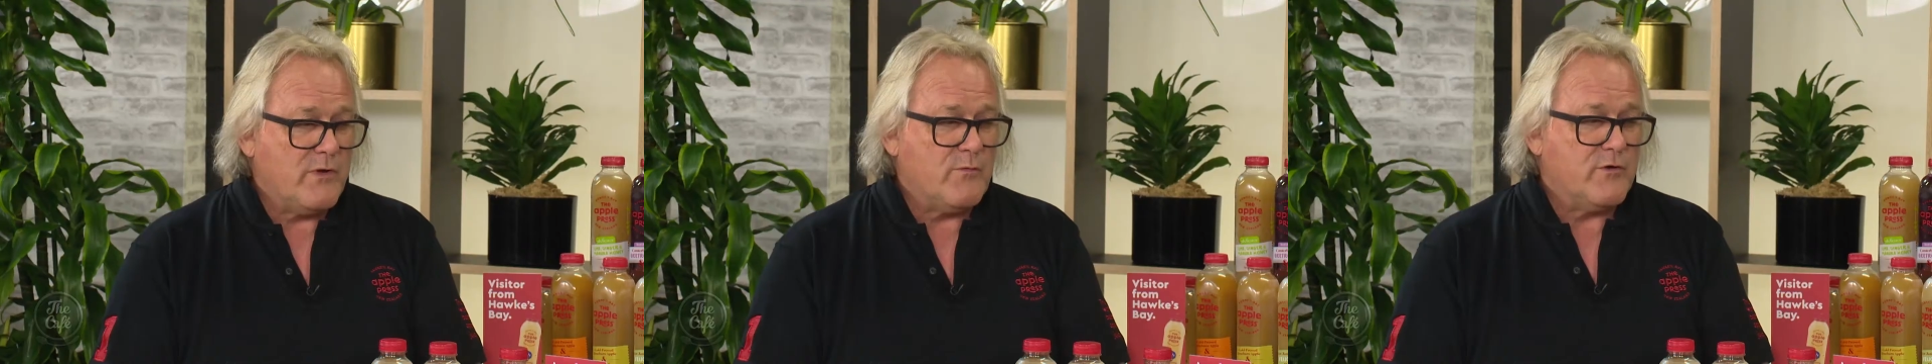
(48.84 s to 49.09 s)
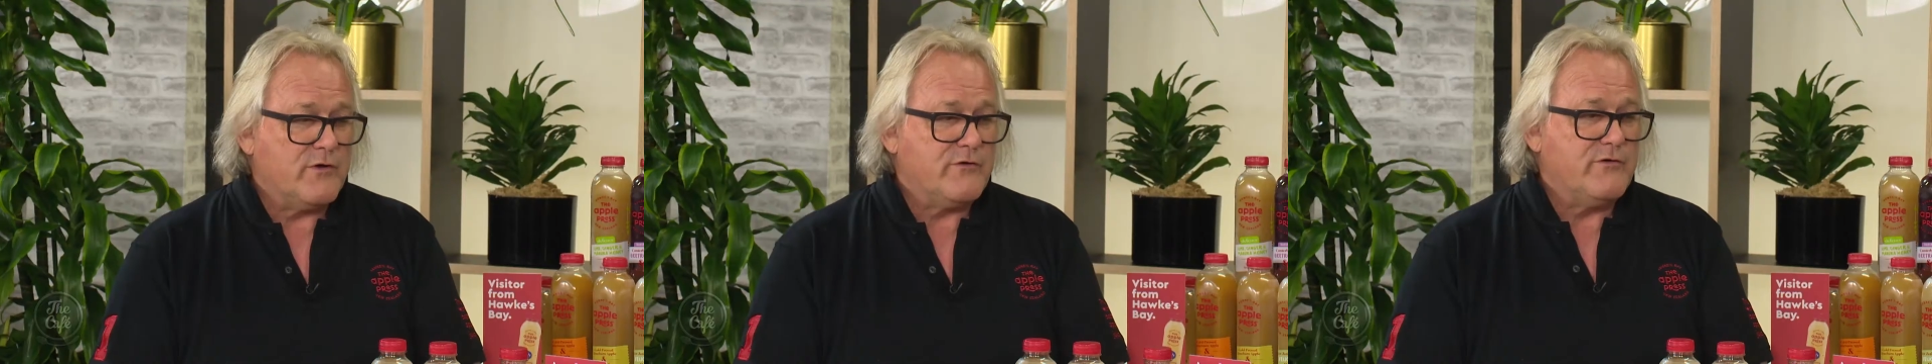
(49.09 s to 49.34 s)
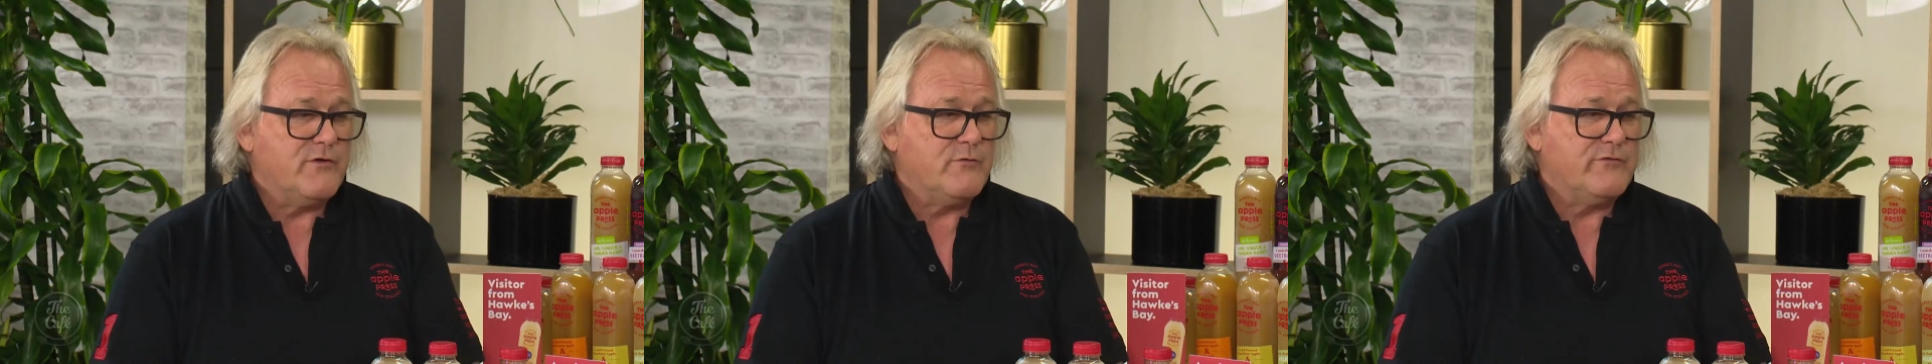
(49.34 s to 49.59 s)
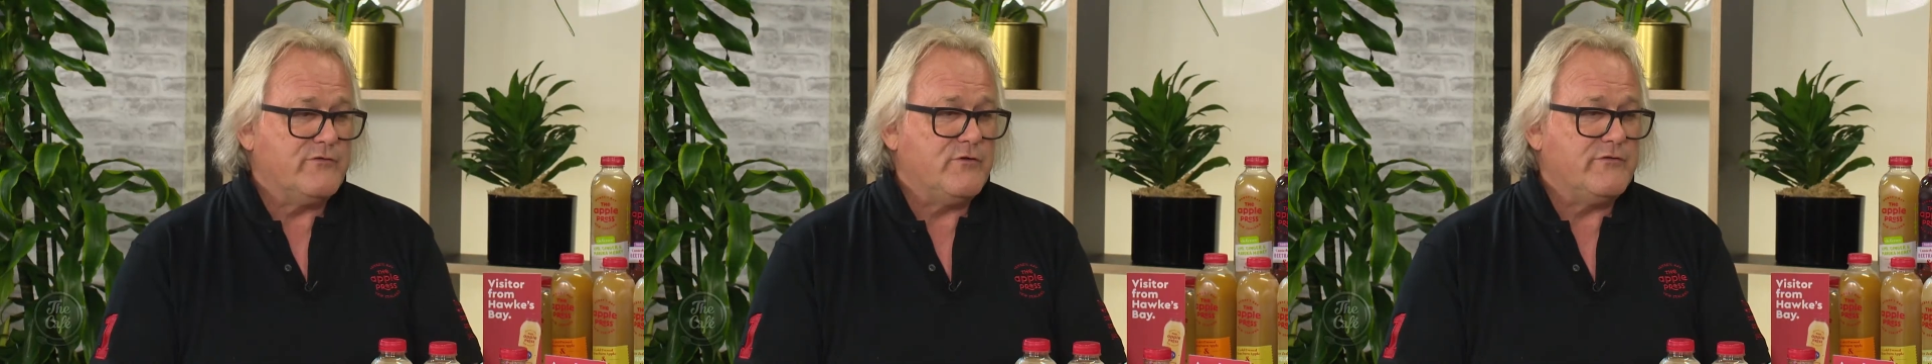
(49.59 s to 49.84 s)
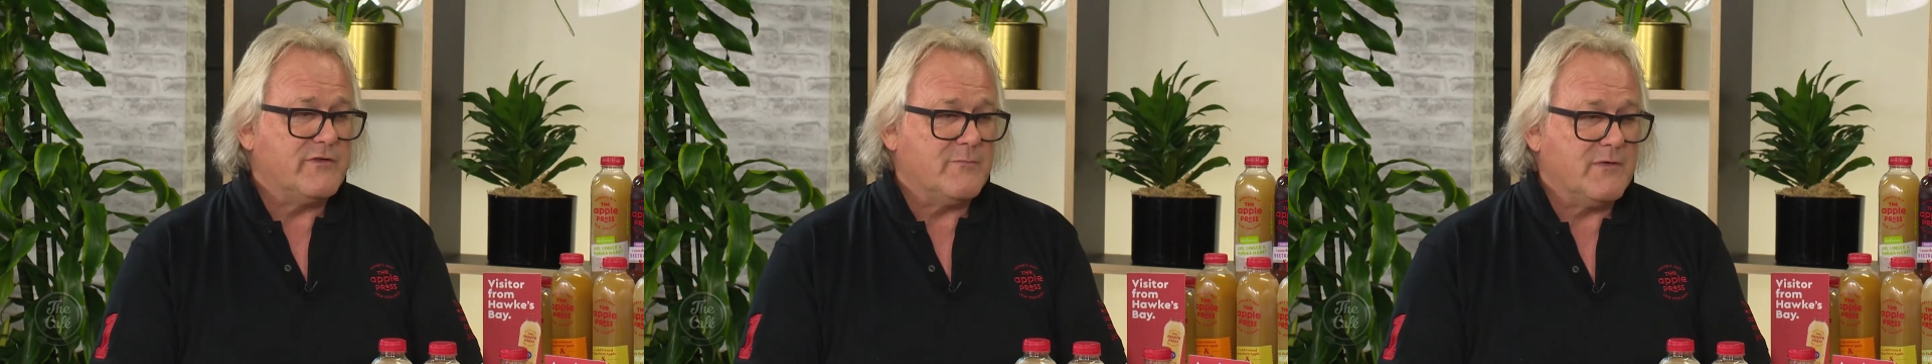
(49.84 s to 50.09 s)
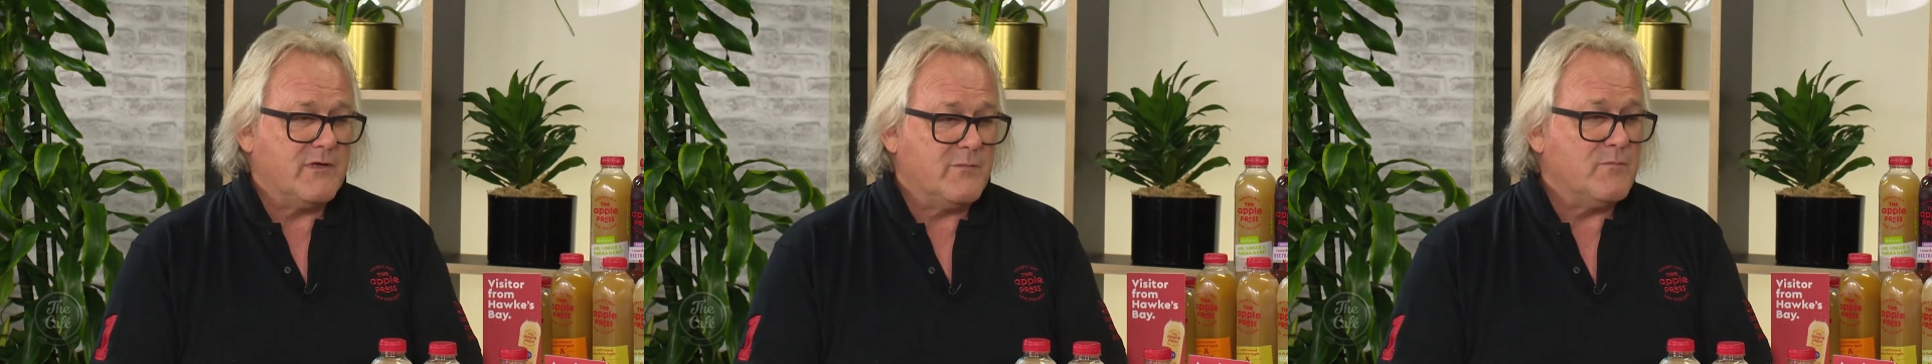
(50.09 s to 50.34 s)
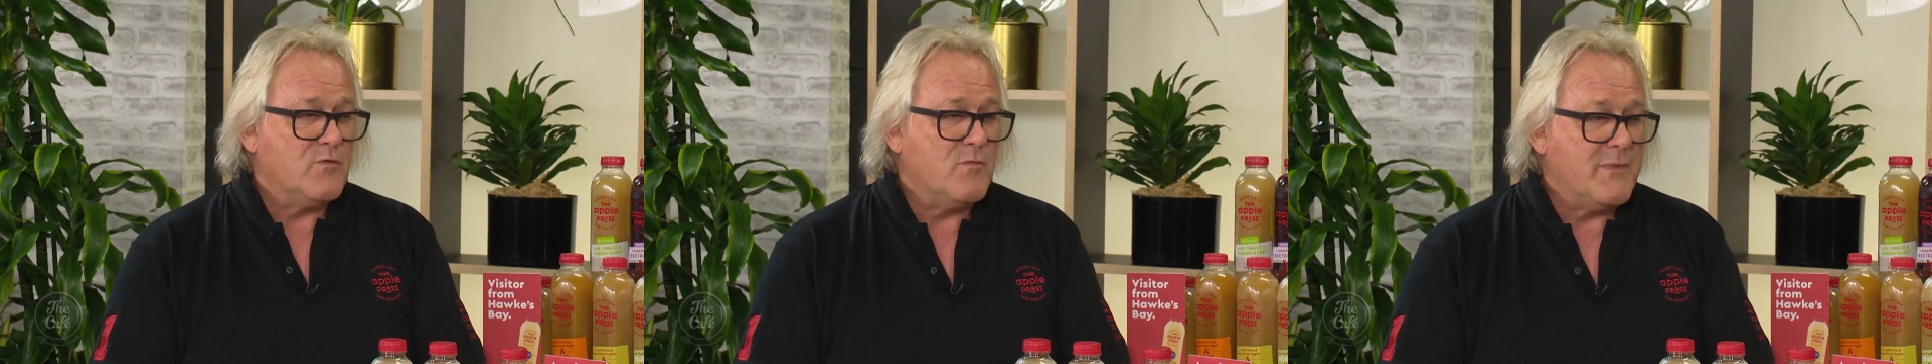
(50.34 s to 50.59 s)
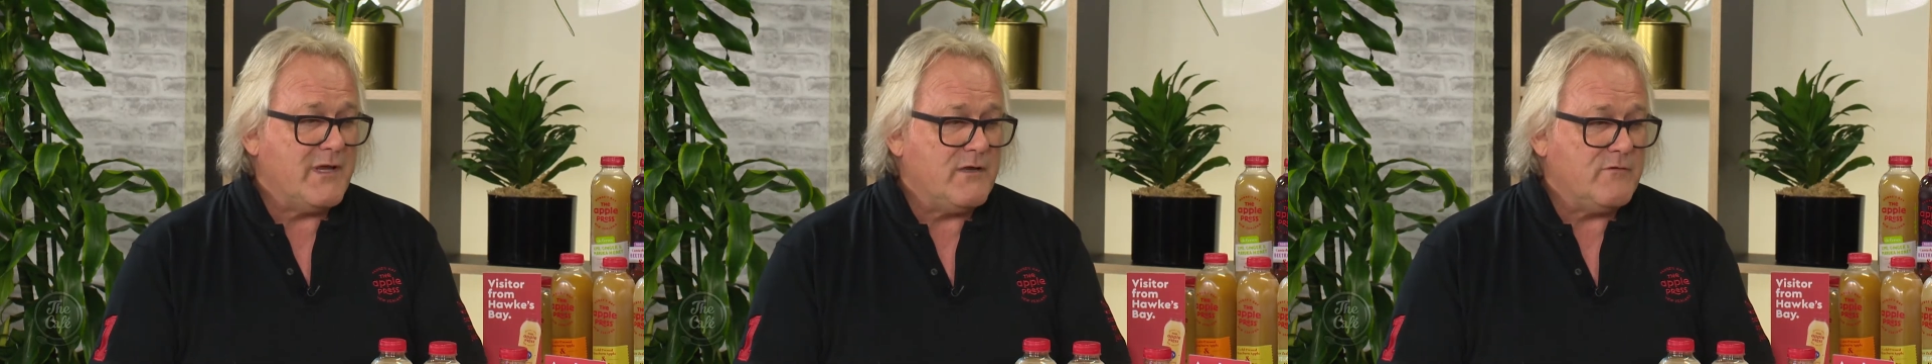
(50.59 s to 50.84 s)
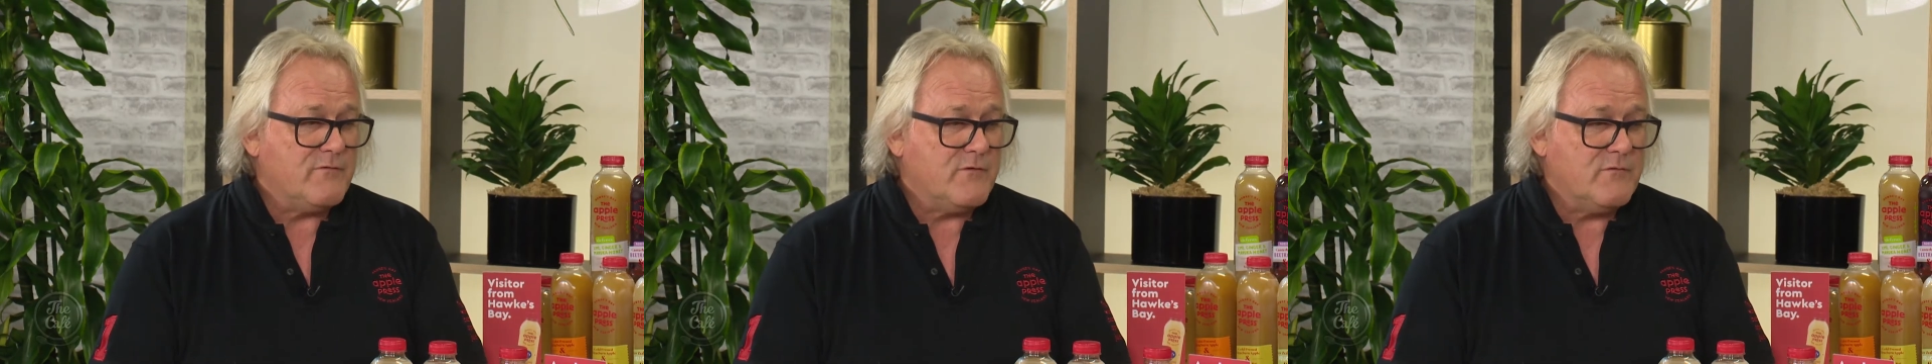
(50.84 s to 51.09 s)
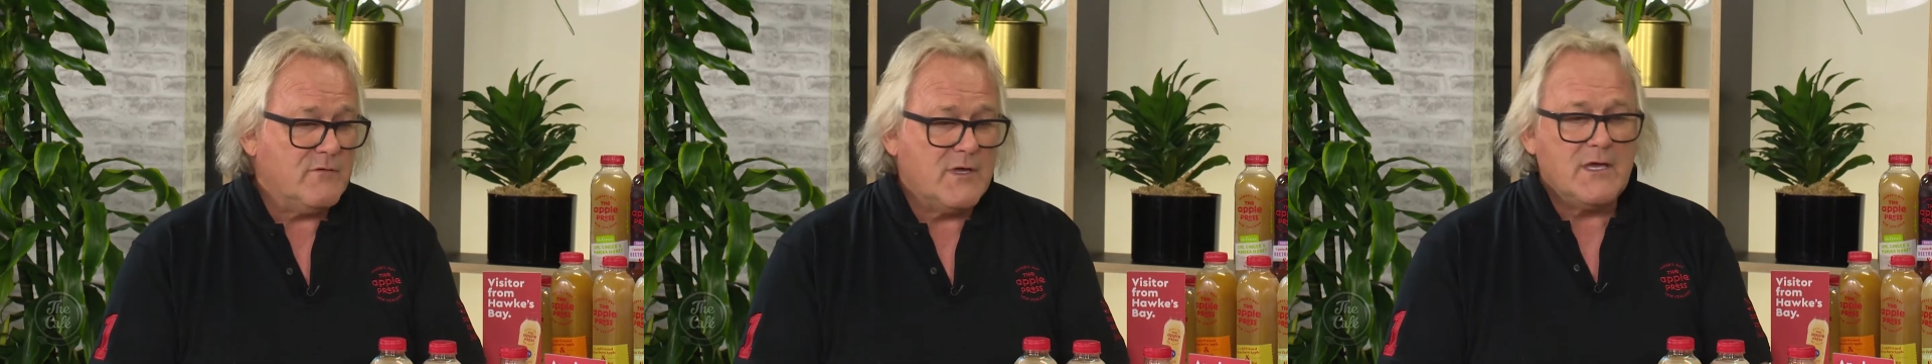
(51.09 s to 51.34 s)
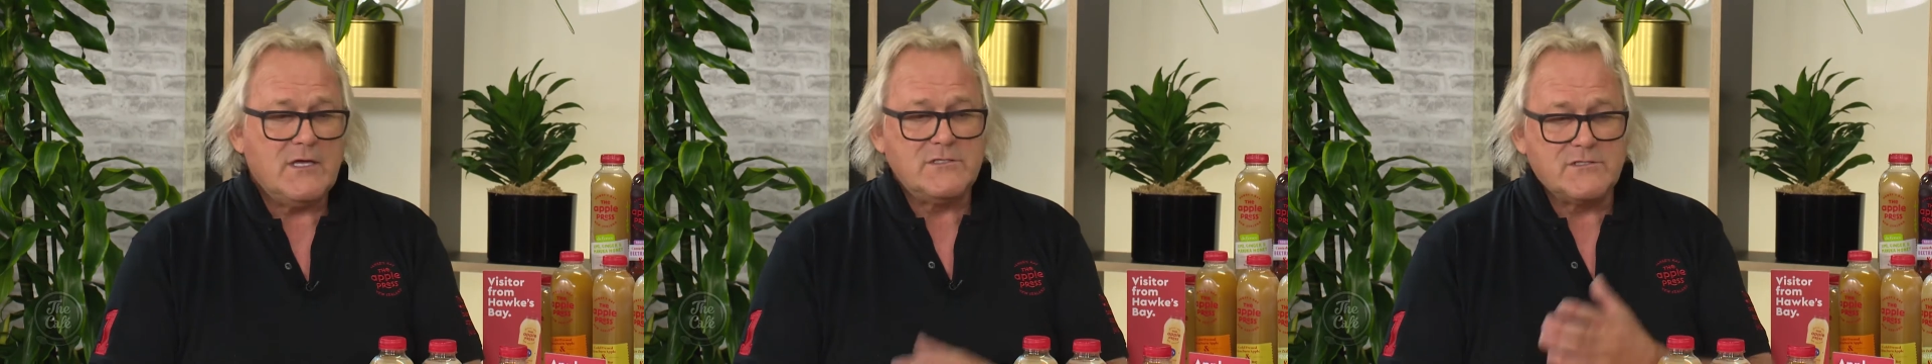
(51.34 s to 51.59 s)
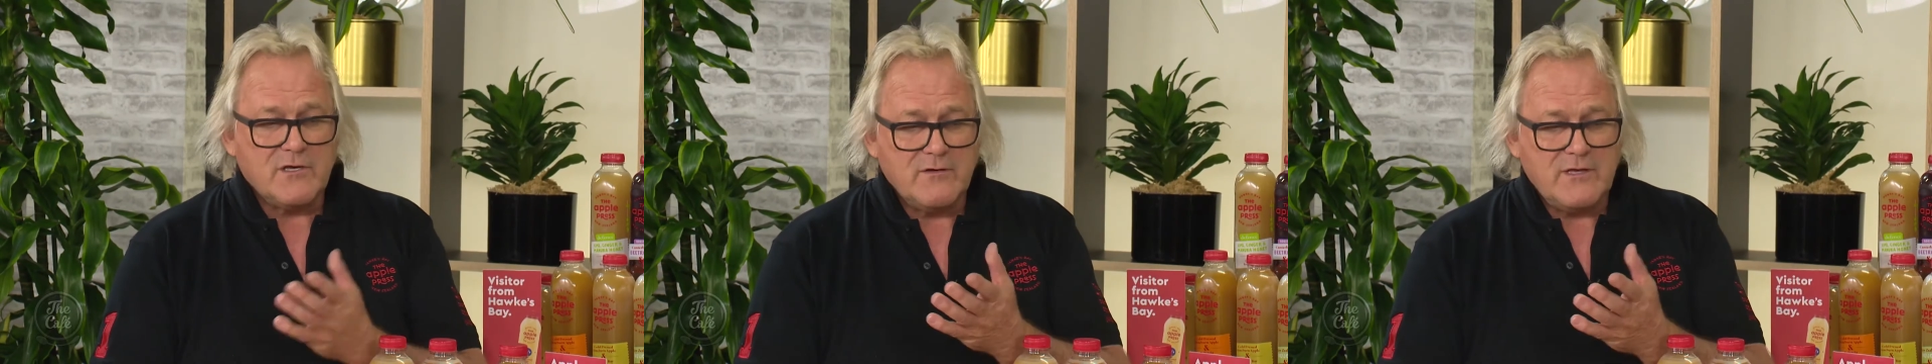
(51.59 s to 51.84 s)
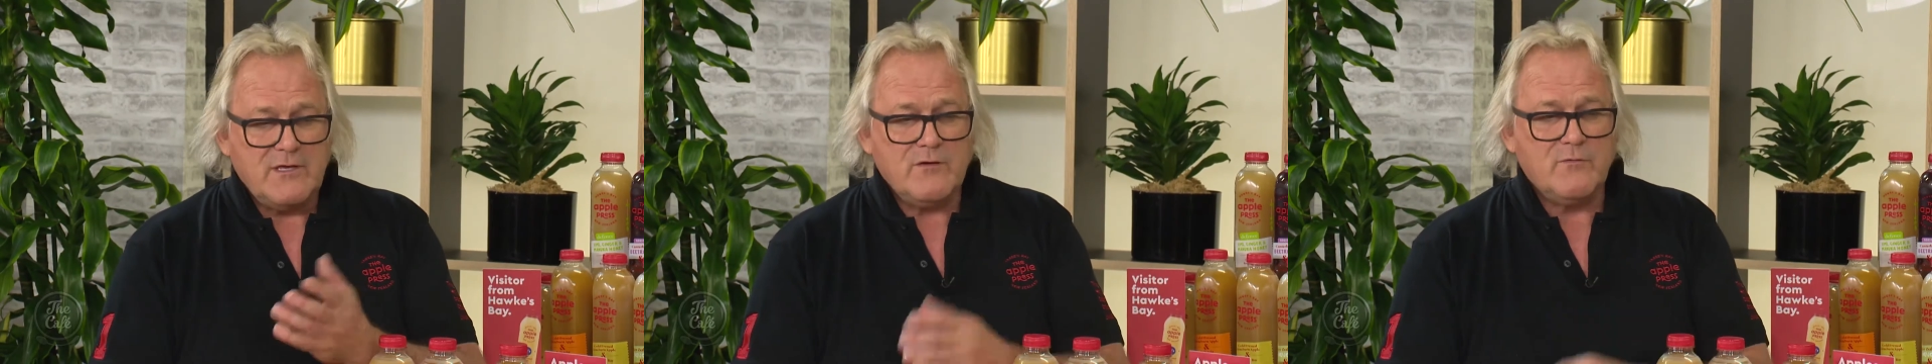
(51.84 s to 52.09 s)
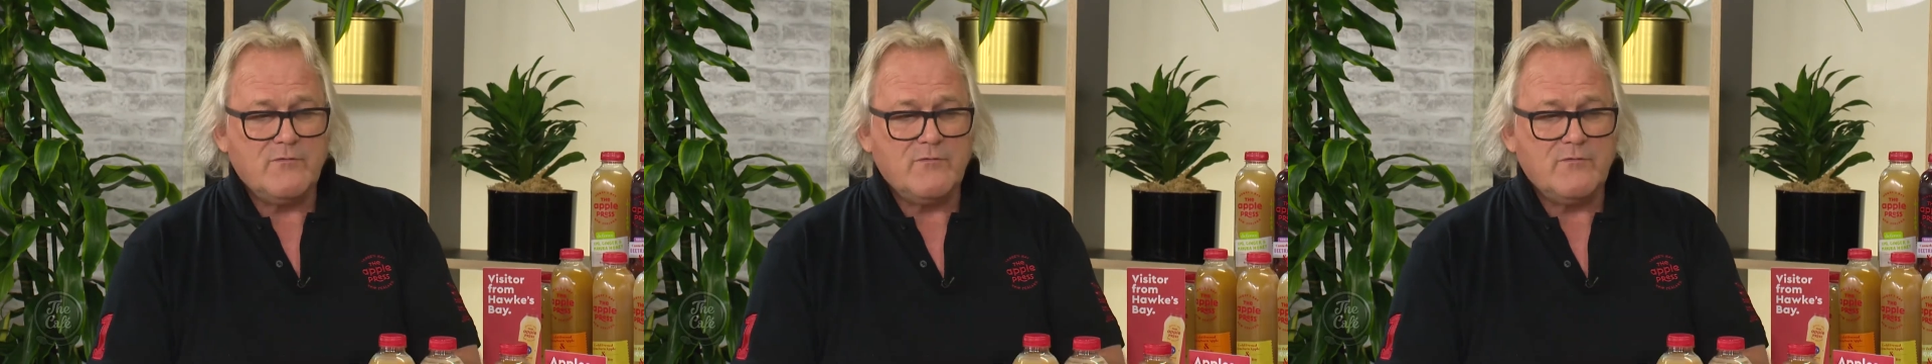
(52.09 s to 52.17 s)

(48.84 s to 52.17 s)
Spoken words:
we wanted to do is do something a bit more meaningful. And so here